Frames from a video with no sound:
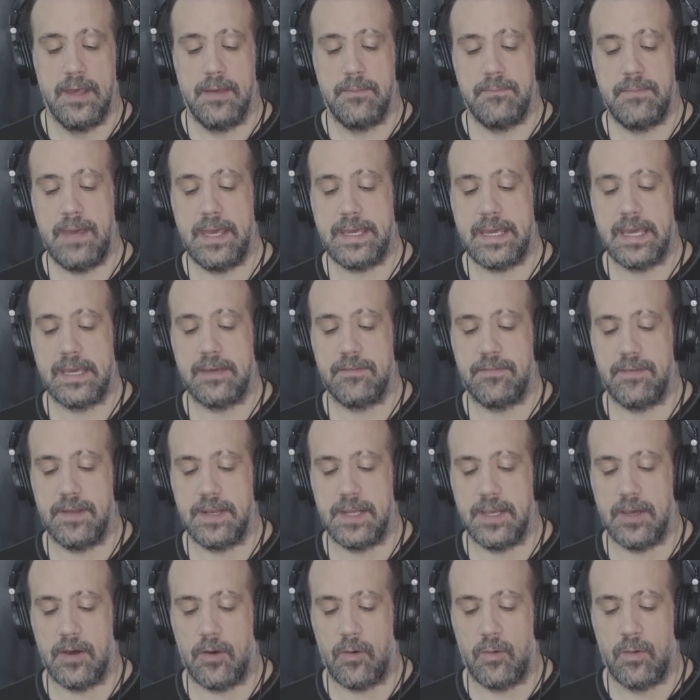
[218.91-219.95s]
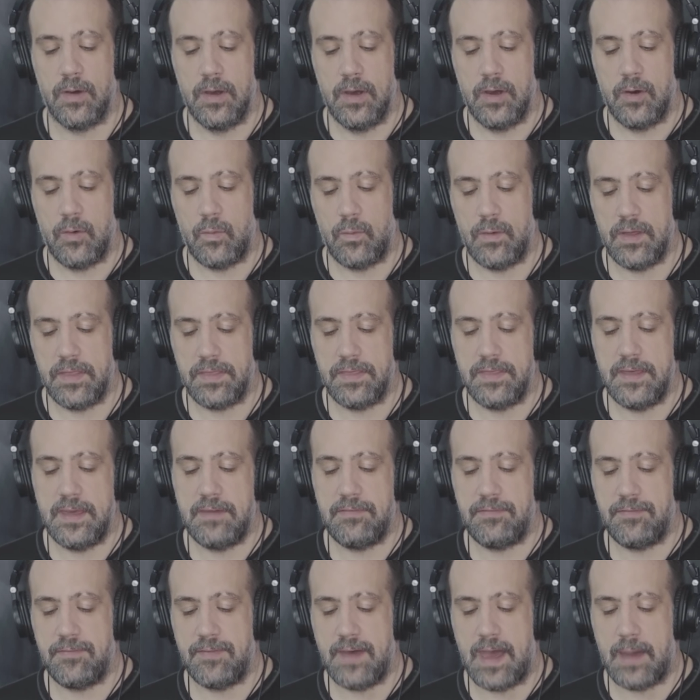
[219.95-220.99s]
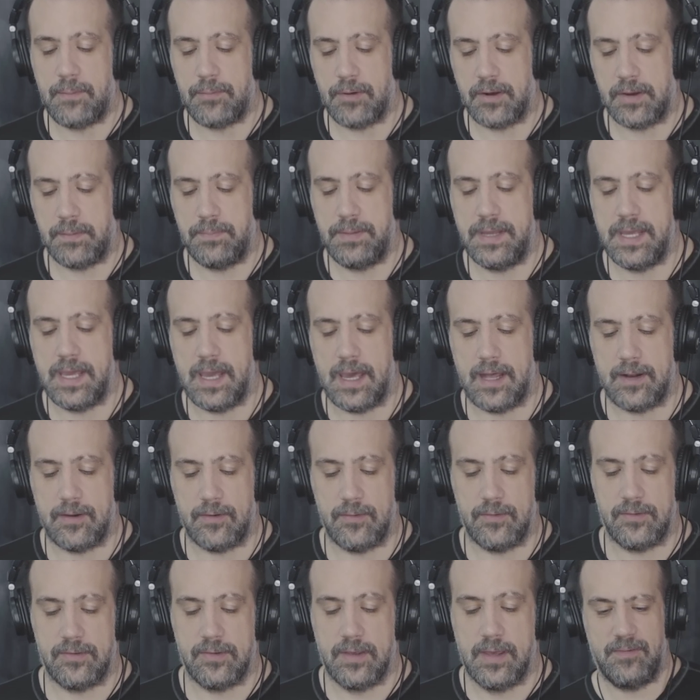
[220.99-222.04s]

making a video with the Fabric pianos.